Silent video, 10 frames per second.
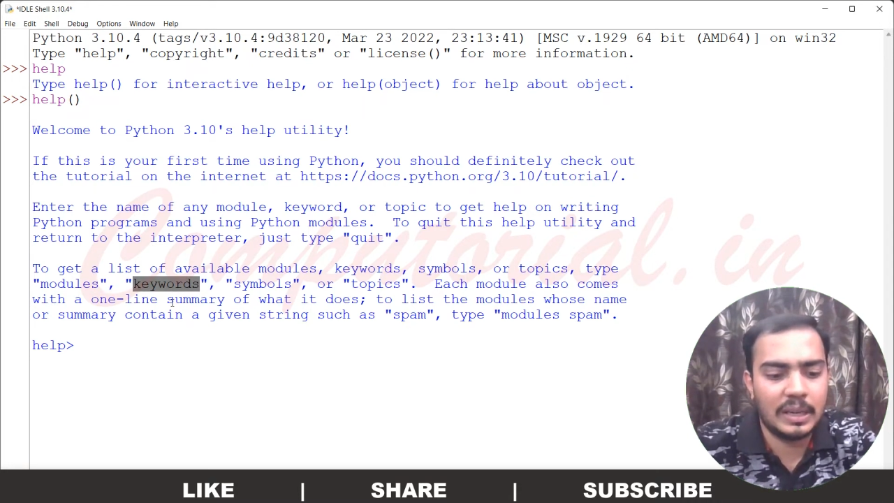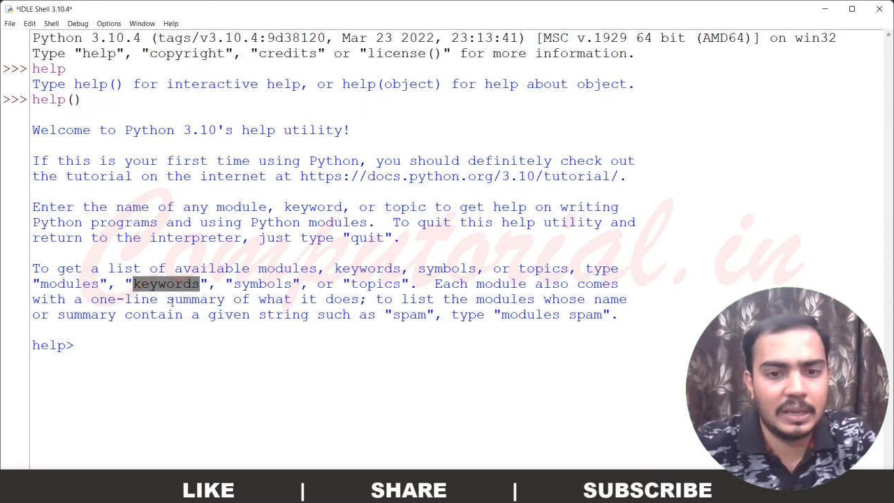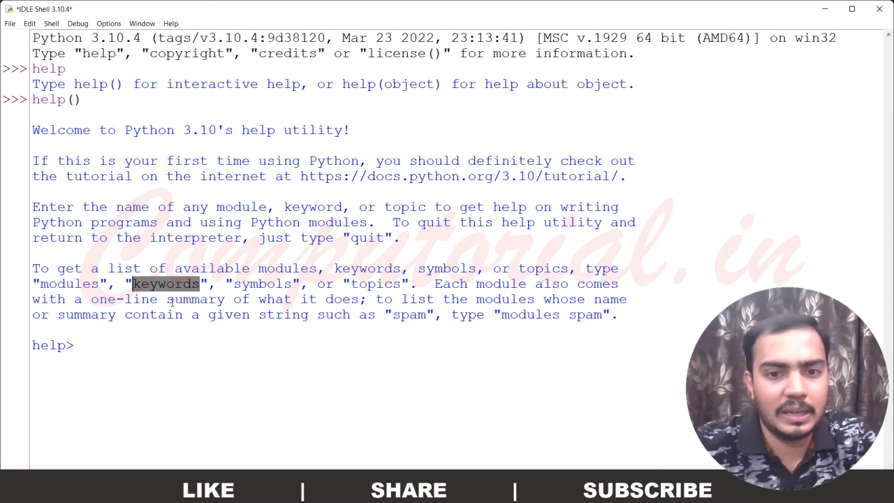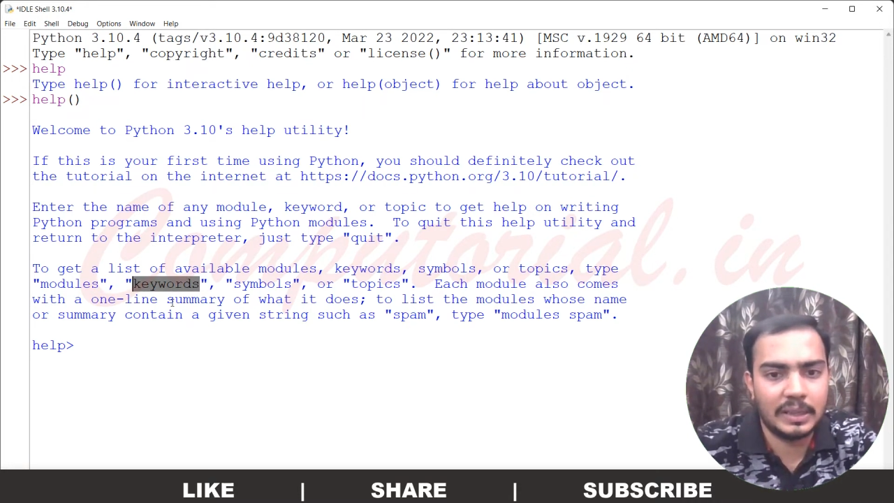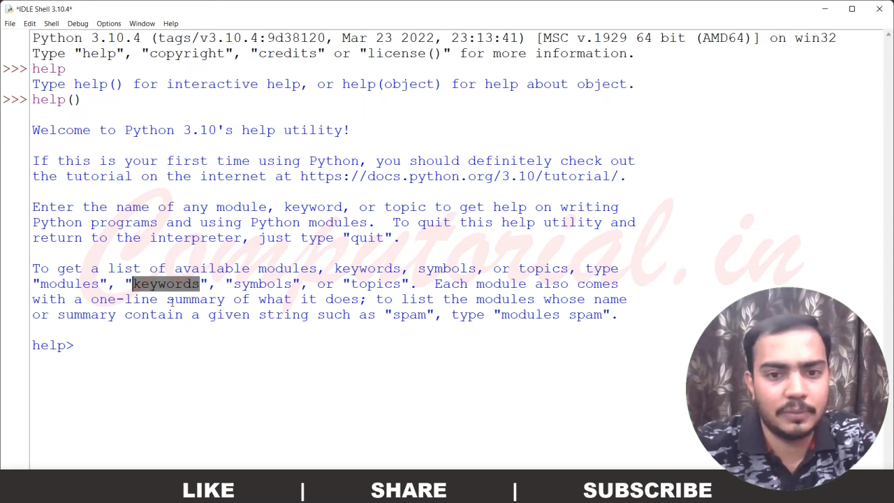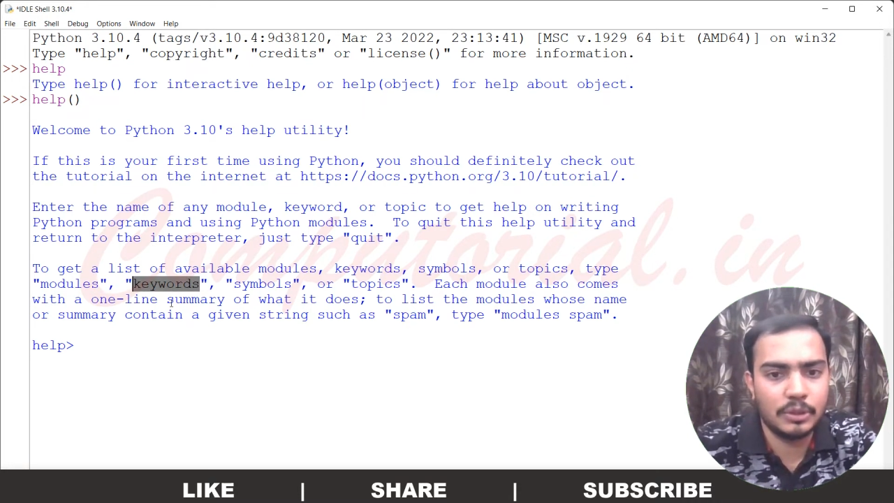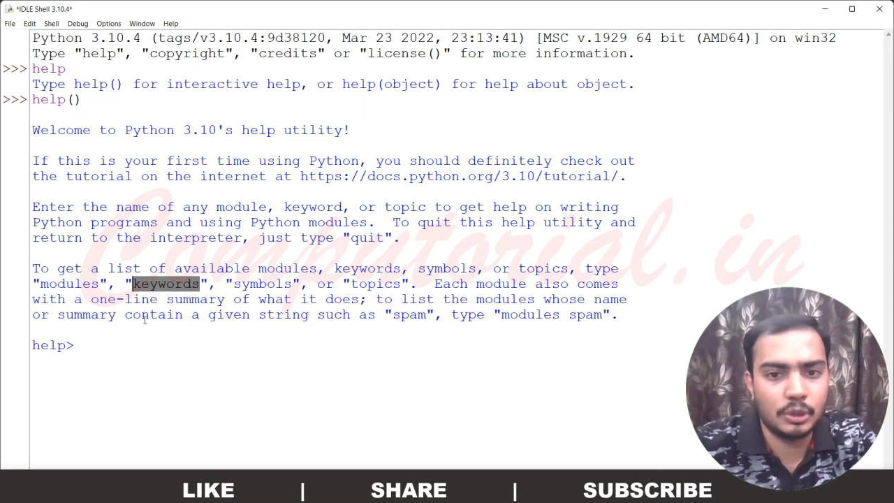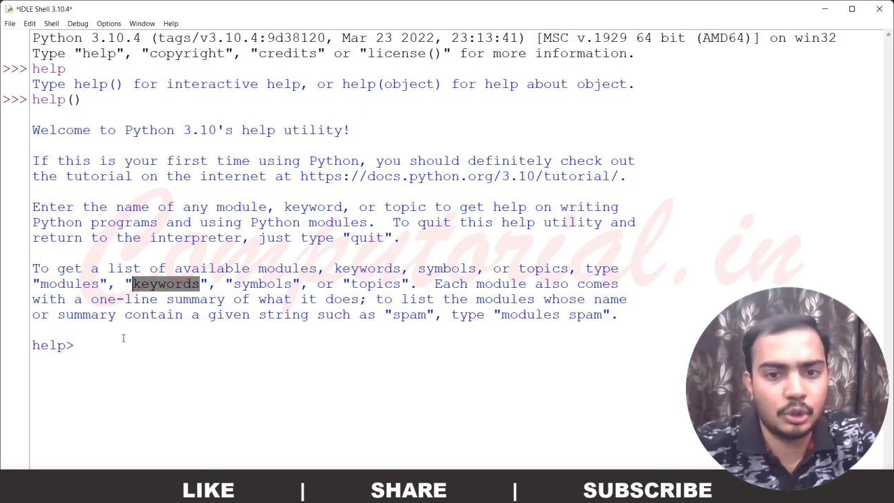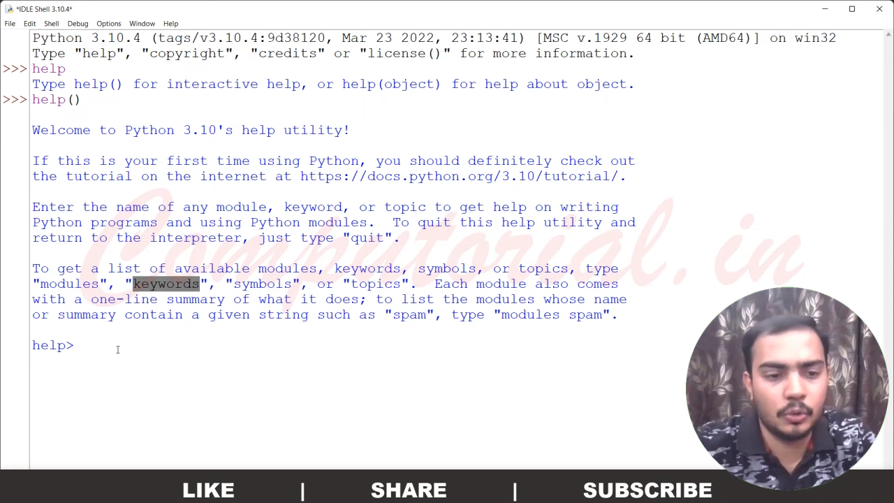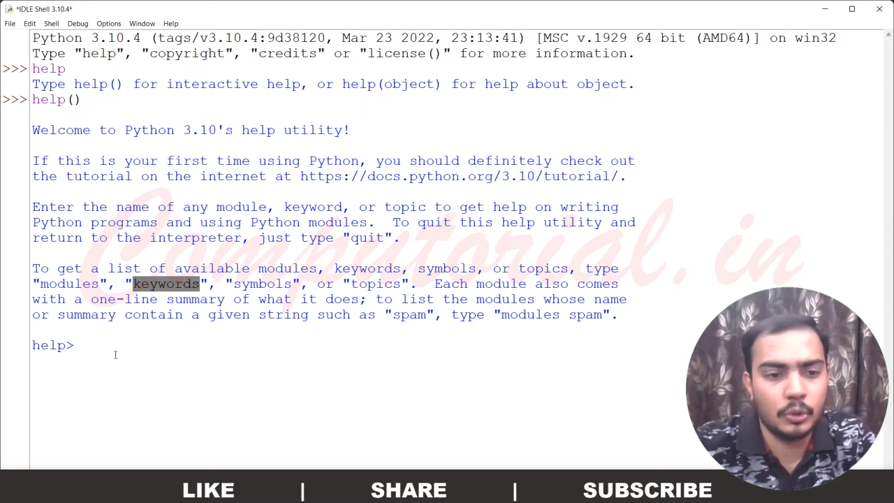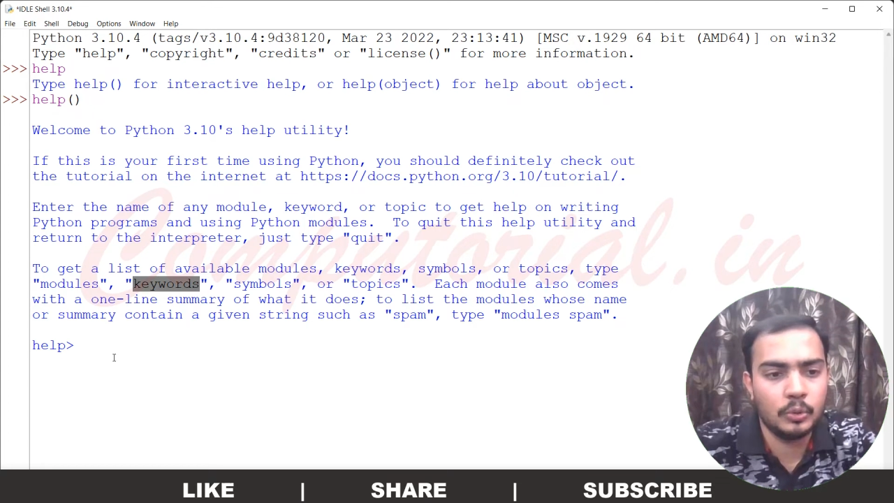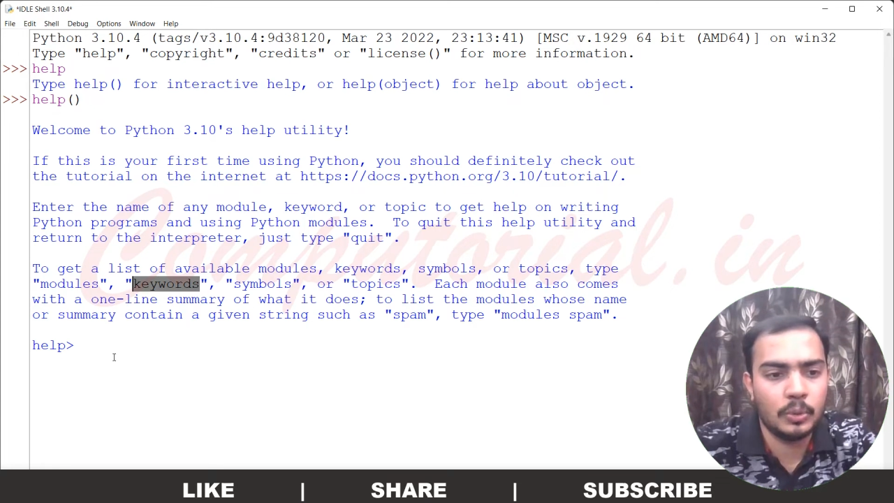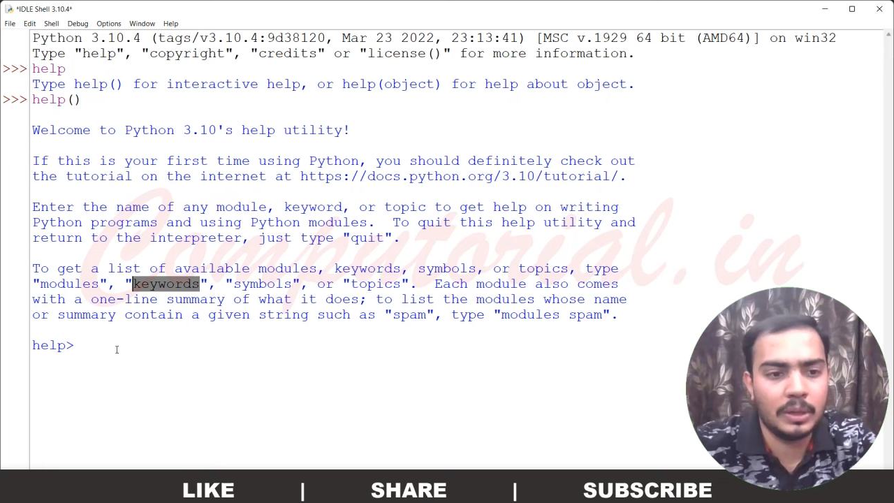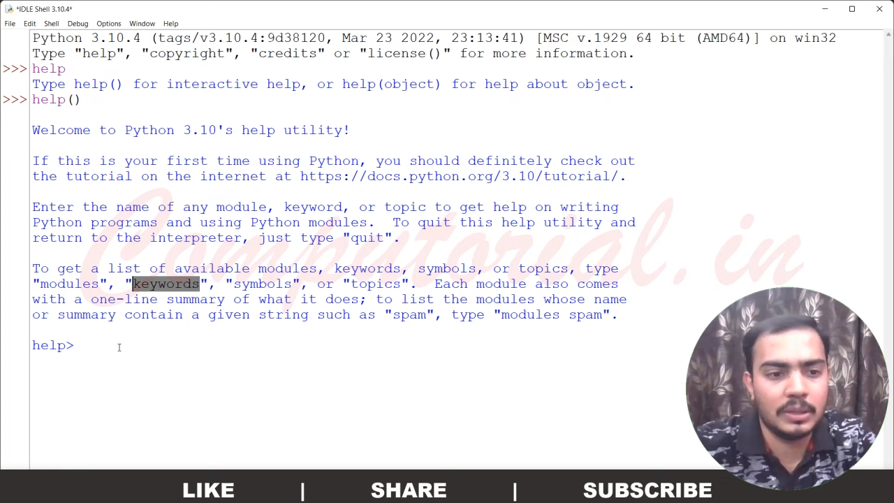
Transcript: and it will show you a